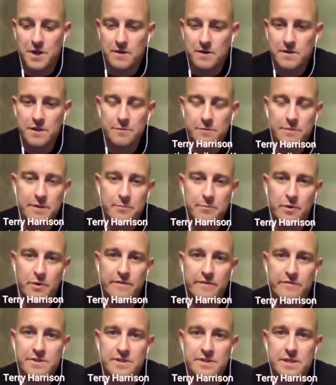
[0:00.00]
talking a little bit
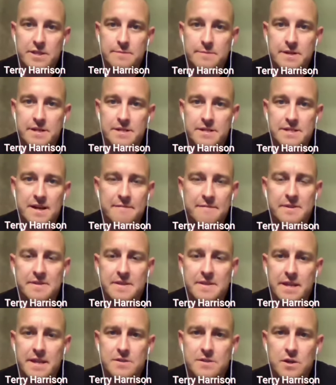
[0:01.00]
previously, but I've
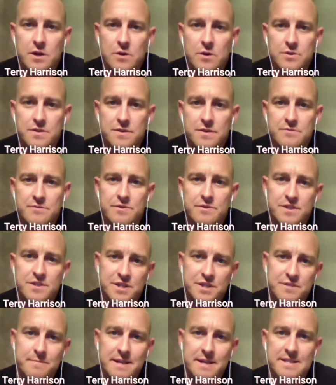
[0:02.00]
been the head coach. This was
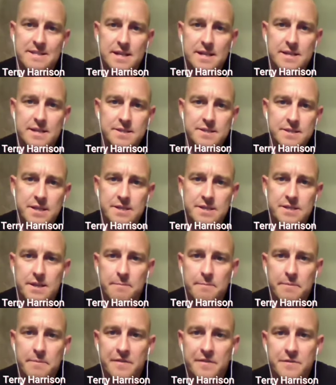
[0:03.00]
just my second
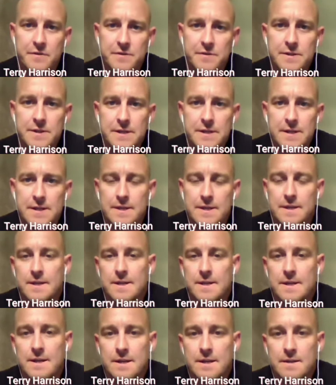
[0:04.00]
season at Bethel.
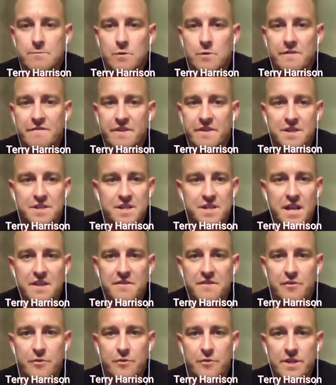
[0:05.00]
We finished
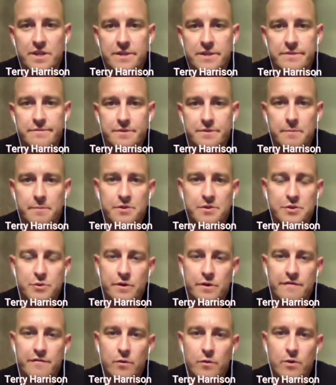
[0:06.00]
8-3, number
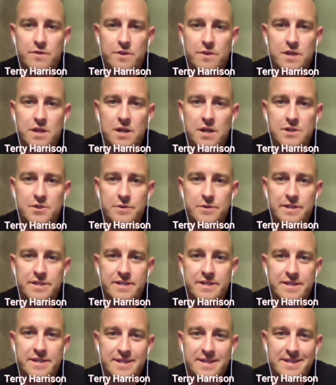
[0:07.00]
24 in the
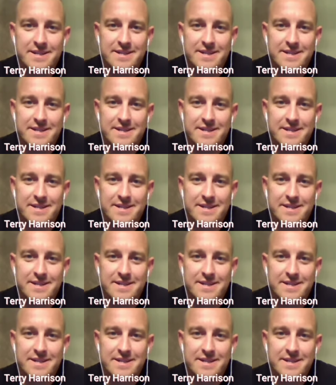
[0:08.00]
country.